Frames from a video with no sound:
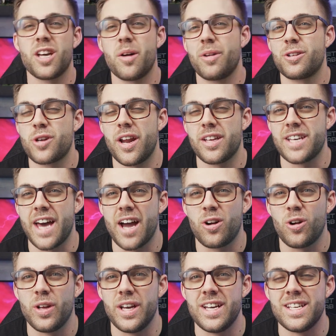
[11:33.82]
thing I'm gonna try to
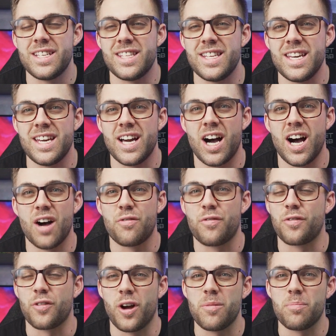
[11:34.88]
tackle is the uh,
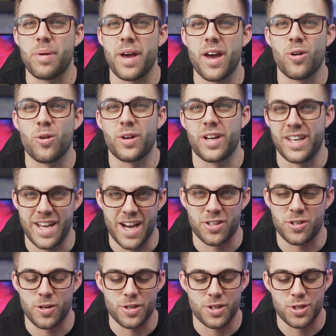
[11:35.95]
front panel
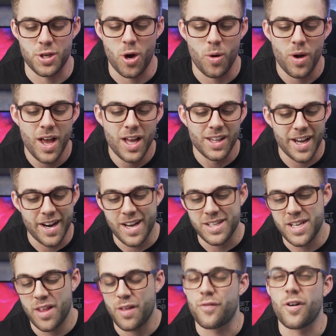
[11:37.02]
connectors. So like I
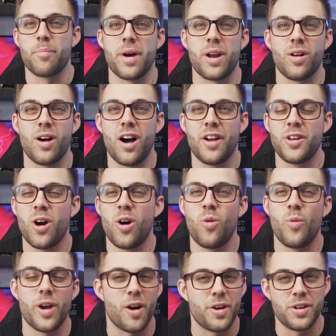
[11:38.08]
said, the front panel audio,
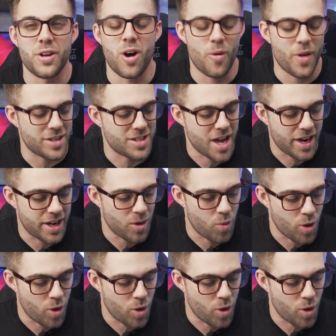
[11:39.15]
we already know that's not gonna